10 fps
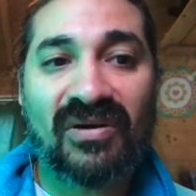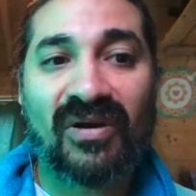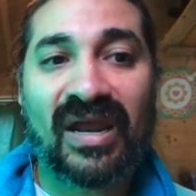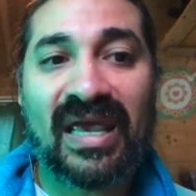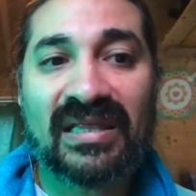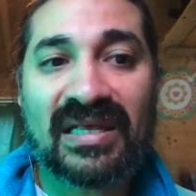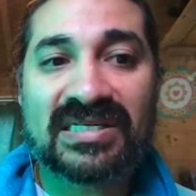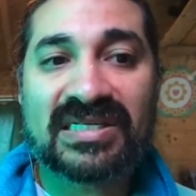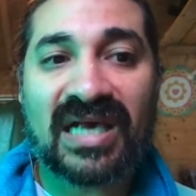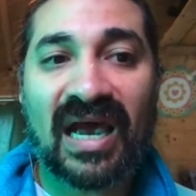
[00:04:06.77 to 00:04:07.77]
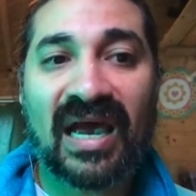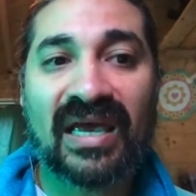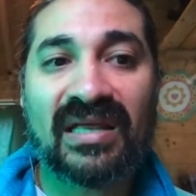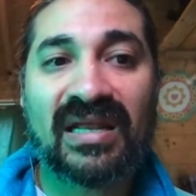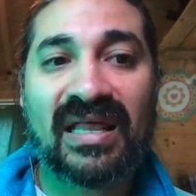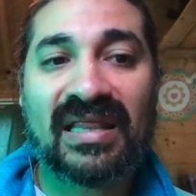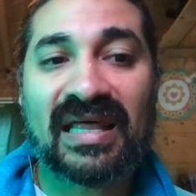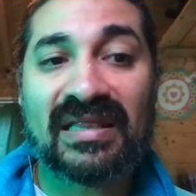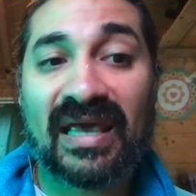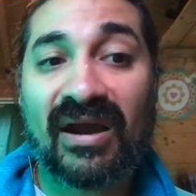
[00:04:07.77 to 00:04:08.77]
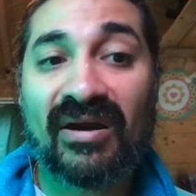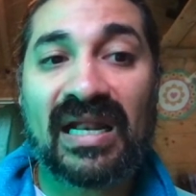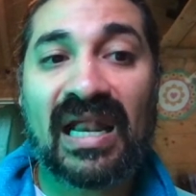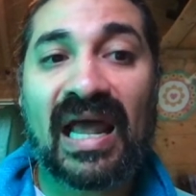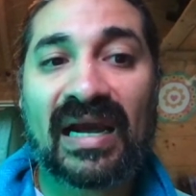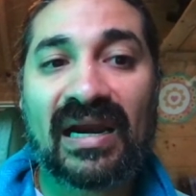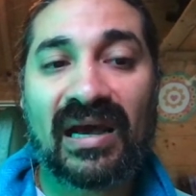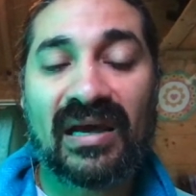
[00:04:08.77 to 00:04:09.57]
or in the sign that they are in Lagna.